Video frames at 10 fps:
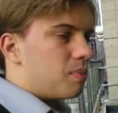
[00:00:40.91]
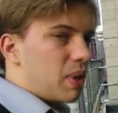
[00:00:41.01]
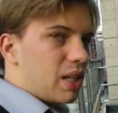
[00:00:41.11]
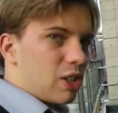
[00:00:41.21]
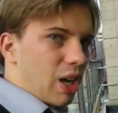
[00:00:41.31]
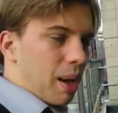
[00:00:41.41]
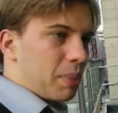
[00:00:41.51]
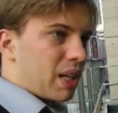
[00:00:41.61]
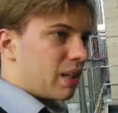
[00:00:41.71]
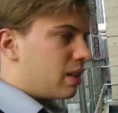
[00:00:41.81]
a bit of
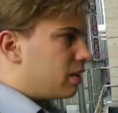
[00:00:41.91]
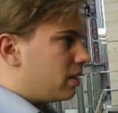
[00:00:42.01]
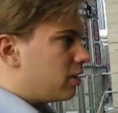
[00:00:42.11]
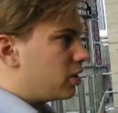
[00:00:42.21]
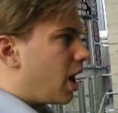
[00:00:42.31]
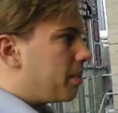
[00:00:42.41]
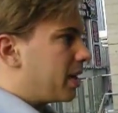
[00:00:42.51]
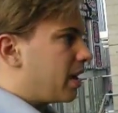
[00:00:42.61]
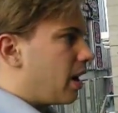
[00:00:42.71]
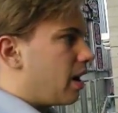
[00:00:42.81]
shopping, and there's
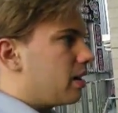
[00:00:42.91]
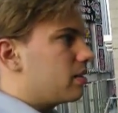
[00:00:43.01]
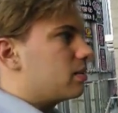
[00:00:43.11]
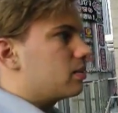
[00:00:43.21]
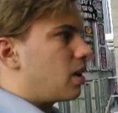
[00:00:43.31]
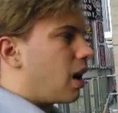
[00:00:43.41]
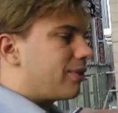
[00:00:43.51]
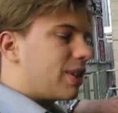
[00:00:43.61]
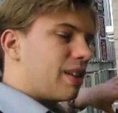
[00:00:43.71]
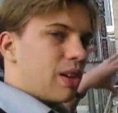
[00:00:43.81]
shopping
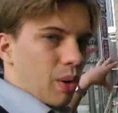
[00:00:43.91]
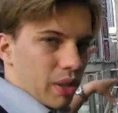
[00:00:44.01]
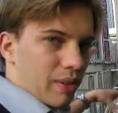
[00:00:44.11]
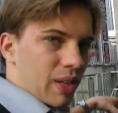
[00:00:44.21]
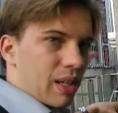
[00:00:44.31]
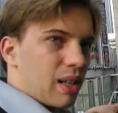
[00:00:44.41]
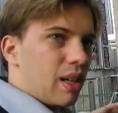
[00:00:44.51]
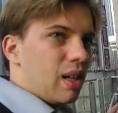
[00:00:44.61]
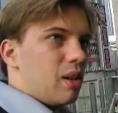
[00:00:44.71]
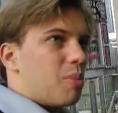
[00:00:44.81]
off to the north of it,
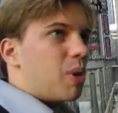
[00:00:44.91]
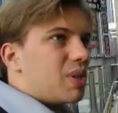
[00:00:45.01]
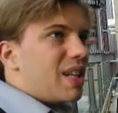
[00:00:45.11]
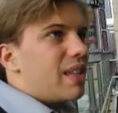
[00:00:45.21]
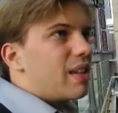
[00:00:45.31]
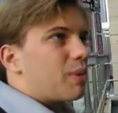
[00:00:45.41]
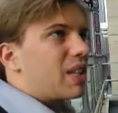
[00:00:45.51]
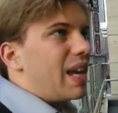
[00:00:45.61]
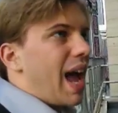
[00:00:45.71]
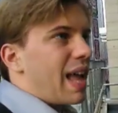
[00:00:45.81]
but there wasn't anything
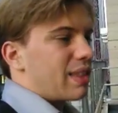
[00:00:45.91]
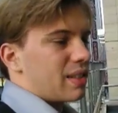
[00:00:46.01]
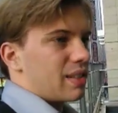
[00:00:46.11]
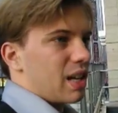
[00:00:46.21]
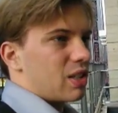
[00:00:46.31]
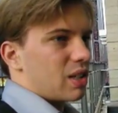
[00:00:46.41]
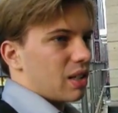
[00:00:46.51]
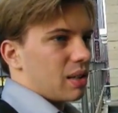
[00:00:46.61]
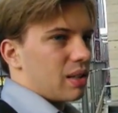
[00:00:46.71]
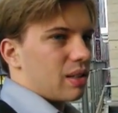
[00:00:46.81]
really at the station.
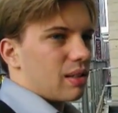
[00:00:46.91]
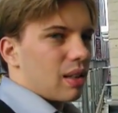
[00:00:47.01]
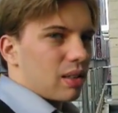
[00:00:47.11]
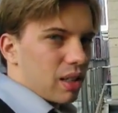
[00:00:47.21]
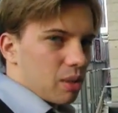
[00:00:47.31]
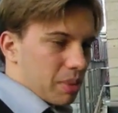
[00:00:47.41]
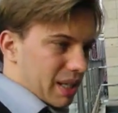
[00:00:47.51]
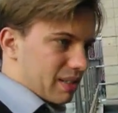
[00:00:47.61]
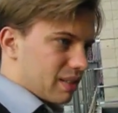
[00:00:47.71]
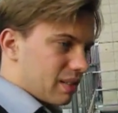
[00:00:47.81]
A little
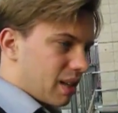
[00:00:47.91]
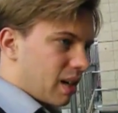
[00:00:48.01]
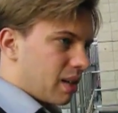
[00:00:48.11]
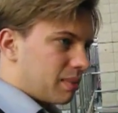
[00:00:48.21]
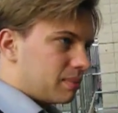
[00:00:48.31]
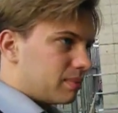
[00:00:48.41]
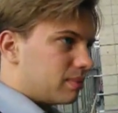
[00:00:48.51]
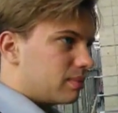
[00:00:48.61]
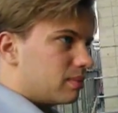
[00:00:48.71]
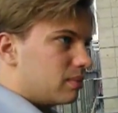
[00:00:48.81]
bit.
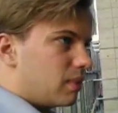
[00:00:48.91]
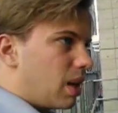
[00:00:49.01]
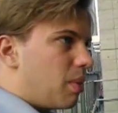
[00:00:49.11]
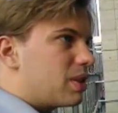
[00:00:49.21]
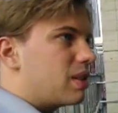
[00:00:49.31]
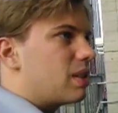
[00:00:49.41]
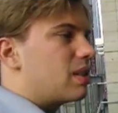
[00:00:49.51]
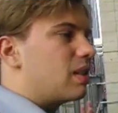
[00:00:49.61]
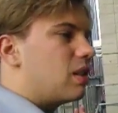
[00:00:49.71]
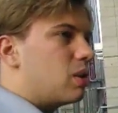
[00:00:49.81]
It wasn't as
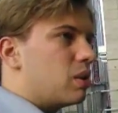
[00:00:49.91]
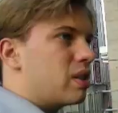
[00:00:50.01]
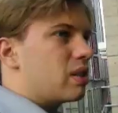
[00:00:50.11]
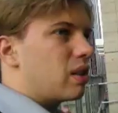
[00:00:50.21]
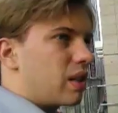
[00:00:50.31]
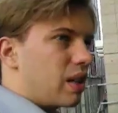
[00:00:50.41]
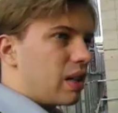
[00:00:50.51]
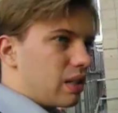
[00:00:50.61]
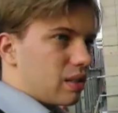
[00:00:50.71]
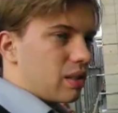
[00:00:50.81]
huge as looking
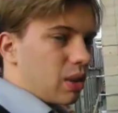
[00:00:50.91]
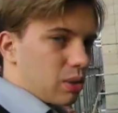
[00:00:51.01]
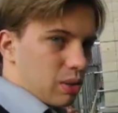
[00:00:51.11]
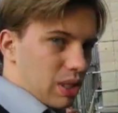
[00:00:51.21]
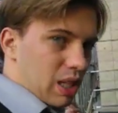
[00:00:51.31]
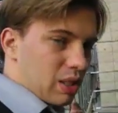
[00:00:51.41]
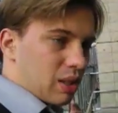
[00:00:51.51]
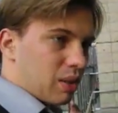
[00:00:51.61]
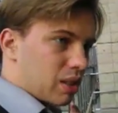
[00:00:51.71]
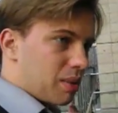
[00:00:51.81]
at Kyoto
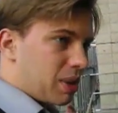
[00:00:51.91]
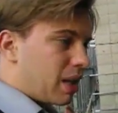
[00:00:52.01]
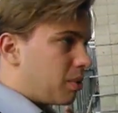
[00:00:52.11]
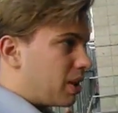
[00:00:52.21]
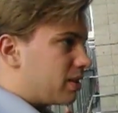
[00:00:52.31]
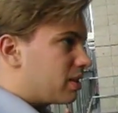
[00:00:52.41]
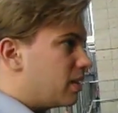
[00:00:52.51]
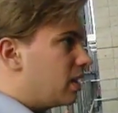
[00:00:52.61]
Station or some of the other ones.